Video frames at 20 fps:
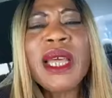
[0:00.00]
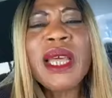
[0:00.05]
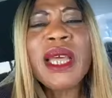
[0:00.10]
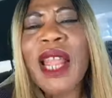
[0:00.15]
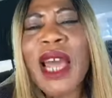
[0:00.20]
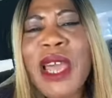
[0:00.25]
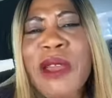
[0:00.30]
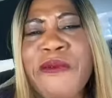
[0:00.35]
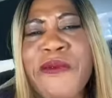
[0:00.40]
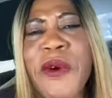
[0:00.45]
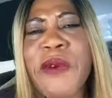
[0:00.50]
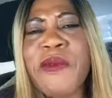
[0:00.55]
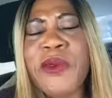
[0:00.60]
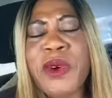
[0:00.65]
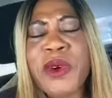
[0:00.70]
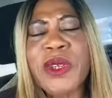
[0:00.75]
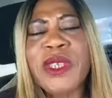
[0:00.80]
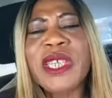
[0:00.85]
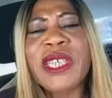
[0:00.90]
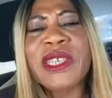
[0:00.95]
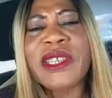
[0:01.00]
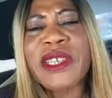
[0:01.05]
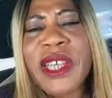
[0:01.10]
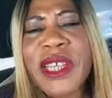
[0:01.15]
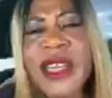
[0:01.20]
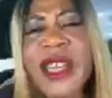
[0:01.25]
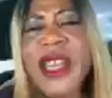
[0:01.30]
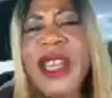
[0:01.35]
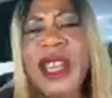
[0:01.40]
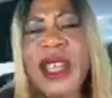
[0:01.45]
life of God, the
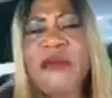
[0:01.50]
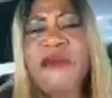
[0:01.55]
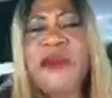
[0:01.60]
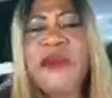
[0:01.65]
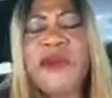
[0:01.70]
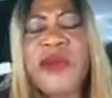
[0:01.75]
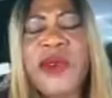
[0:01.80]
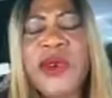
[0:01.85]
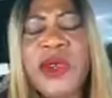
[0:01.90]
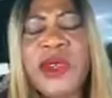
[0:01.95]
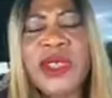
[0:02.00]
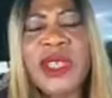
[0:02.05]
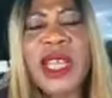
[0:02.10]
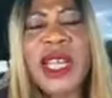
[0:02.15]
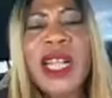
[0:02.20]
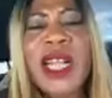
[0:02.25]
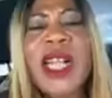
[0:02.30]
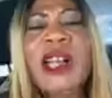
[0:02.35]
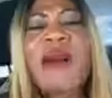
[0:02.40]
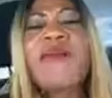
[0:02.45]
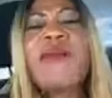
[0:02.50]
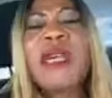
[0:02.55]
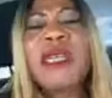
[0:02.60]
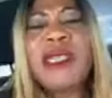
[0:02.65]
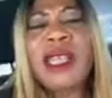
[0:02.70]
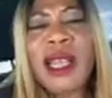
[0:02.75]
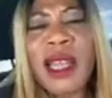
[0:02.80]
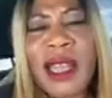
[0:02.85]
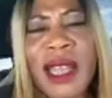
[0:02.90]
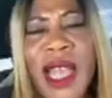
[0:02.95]
eternal life of God made
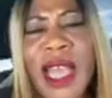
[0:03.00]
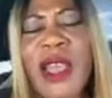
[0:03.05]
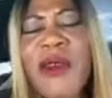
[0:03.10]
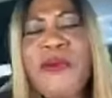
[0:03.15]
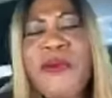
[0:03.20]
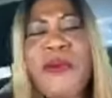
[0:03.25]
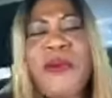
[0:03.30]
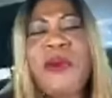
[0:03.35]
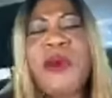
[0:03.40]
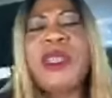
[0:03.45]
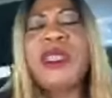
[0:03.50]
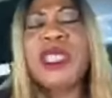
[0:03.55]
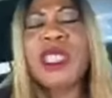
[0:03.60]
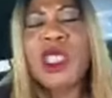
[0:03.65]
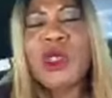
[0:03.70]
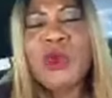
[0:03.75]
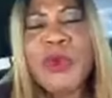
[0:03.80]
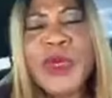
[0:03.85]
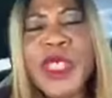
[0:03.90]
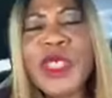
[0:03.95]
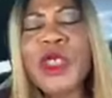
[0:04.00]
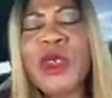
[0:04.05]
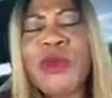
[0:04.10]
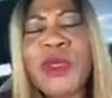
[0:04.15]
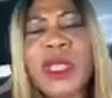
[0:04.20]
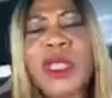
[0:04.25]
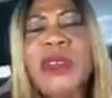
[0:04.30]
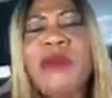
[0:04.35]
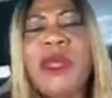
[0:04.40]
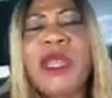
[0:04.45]
alive with the Spirit of
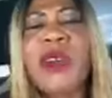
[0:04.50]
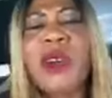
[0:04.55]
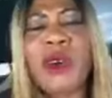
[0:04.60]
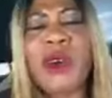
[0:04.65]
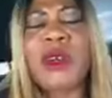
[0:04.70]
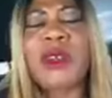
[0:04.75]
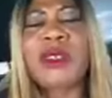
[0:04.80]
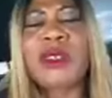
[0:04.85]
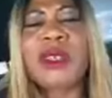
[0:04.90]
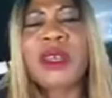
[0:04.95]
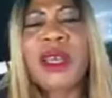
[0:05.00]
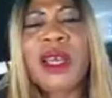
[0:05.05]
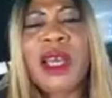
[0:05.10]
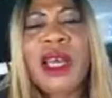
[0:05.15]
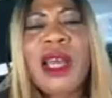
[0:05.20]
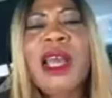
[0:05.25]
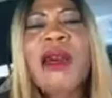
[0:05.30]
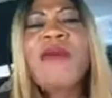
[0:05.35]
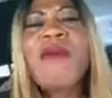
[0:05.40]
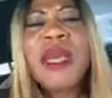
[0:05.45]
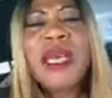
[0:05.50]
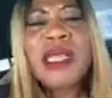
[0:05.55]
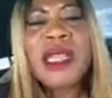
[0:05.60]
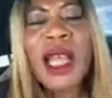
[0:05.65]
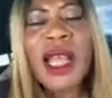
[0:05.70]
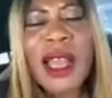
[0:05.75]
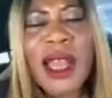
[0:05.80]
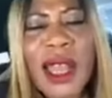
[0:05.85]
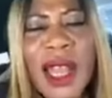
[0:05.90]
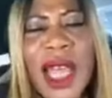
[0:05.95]
the living God, made
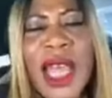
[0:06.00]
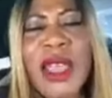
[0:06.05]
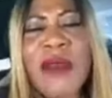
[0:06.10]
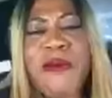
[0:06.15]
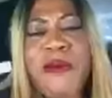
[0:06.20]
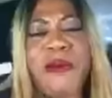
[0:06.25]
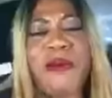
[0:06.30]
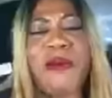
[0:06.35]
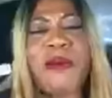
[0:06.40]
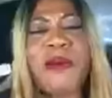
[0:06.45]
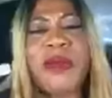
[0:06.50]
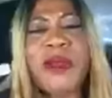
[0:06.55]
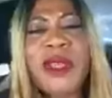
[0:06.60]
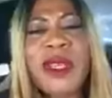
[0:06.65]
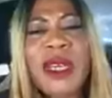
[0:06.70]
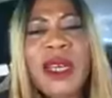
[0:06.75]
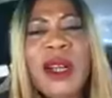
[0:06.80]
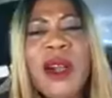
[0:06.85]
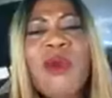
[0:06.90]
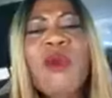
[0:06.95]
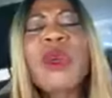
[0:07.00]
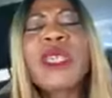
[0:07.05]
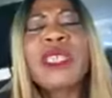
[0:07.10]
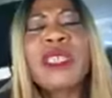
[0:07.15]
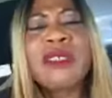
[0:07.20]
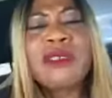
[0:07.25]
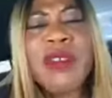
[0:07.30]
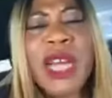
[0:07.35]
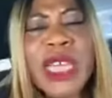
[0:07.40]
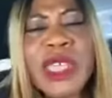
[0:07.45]
alive with
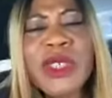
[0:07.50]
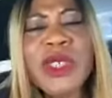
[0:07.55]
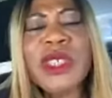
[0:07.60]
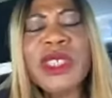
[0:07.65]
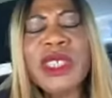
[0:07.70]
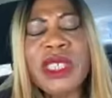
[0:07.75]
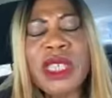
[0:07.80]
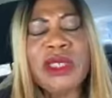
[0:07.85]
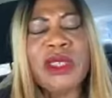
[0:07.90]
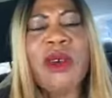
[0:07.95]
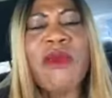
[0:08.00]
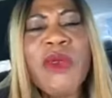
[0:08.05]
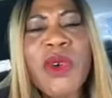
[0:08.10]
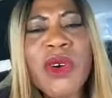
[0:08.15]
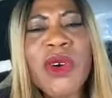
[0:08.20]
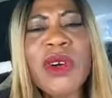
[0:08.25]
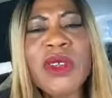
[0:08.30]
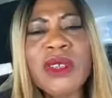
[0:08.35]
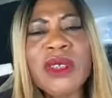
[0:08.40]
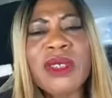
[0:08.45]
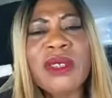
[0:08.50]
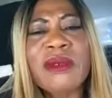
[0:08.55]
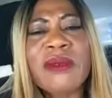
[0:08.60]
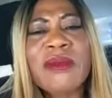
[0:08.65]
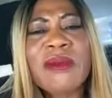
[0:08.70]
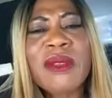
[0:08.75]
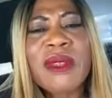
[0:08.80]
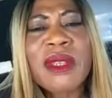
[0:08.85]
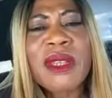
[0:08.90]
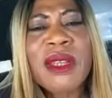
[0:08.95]
the righteousness of God,
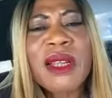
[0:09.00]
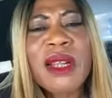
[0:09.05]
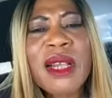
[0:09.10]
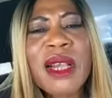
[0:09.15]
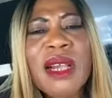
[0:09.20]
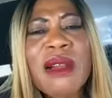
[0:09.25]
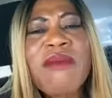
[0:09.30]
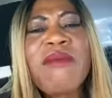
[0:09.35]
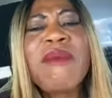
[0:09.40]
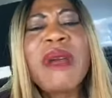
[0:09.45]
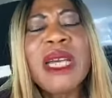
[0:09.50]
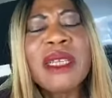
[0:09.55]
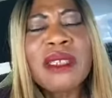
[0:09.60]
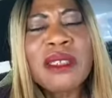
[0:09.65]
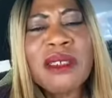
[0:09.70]
made